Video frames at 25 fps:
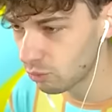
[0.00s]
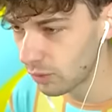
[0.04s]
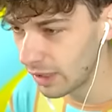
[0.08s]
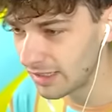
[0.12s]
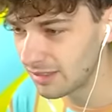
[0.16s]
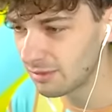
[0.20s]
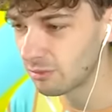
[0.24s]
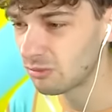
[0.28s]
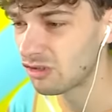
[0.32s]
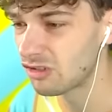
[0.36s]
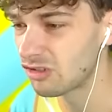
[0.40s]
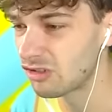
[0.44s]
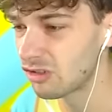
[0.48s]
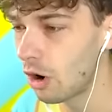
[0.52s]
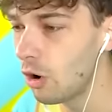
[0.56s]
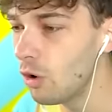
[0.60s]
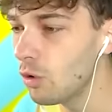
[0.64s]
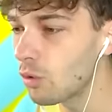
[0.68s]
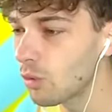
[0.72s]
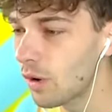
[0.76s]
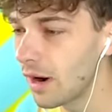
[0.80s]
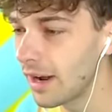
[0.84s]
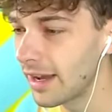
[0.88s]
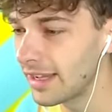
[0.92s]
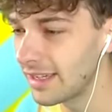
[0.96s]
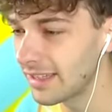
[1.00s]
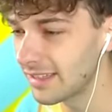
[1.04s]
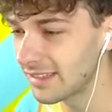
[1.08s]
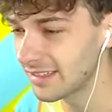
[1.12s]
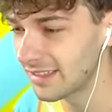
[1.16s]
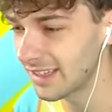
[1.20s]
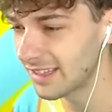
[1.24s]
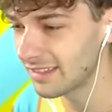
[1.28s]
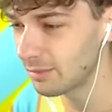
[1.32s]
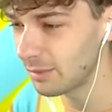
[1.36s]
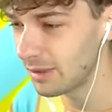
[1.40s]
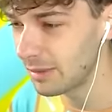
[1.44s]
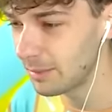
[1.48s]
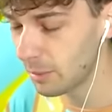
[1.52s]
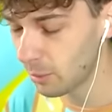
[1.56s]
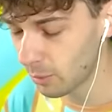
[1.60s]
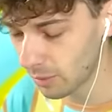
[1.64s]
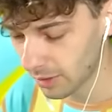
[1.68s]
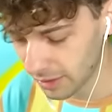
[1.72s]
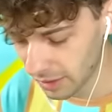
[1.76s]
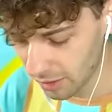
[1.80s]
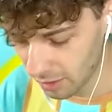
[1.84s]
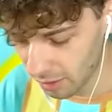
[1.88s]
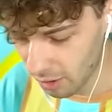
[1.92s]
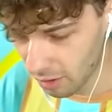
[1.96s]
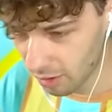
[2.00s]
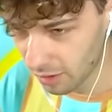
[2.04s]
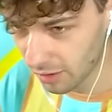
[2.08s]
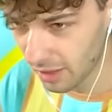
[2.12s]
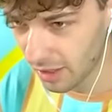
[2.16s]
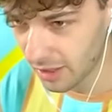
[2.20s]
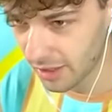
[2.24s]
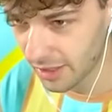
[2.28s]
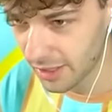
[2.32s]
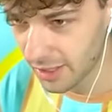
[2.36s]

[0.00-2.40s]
Raised him so right. It says we've been working hard on